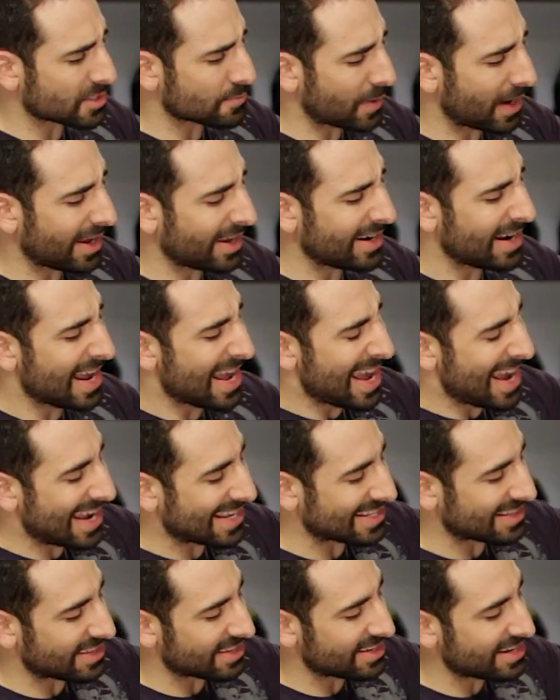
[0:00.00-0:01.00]
this pant
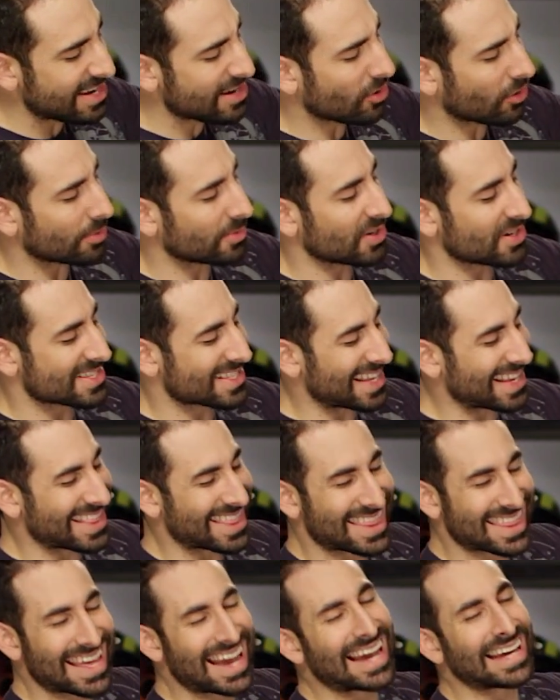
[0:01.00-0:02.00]
is that the knee armor is like
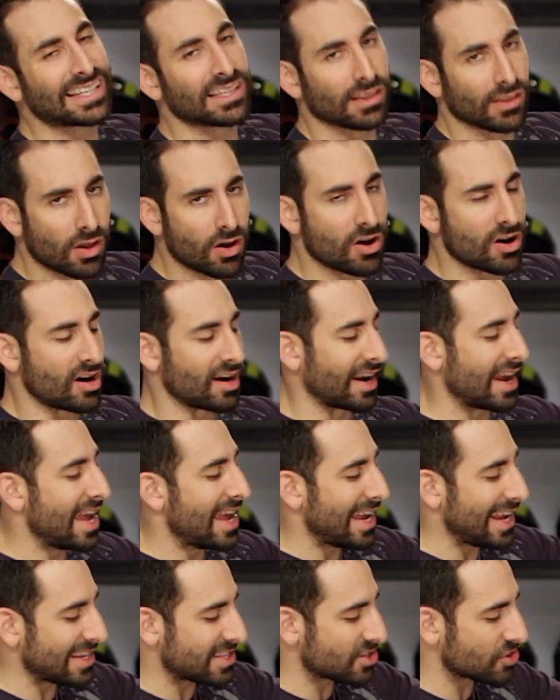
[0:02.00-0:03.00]
that long.
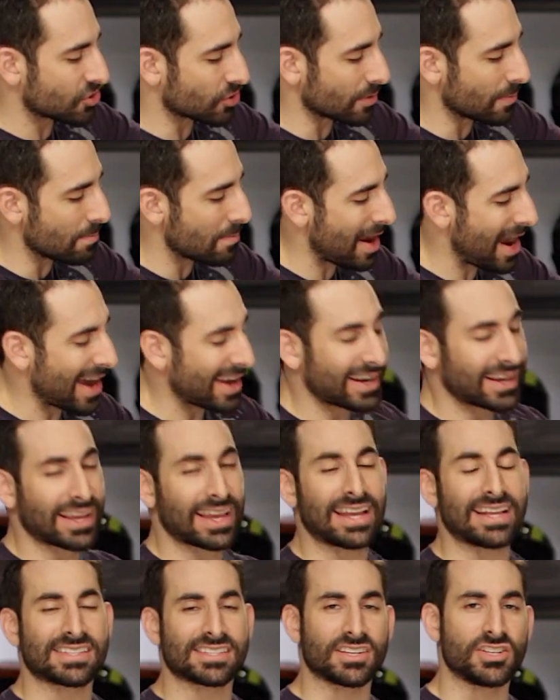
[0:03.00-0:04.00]
It's dramatic,
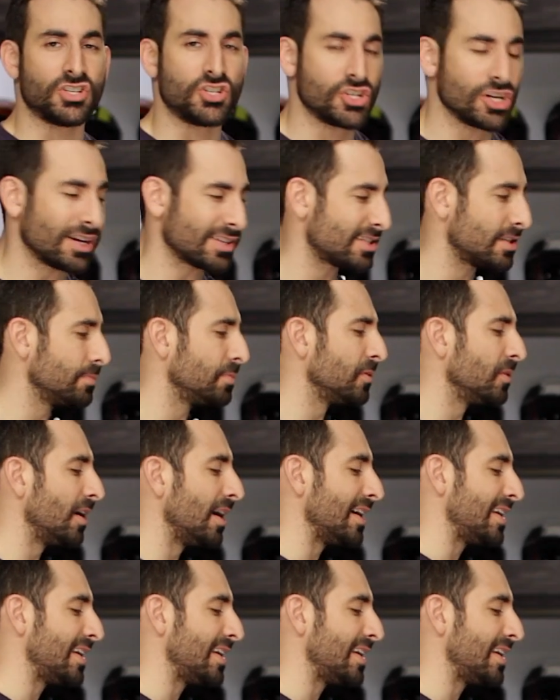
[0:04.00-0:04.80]
it's adjustable,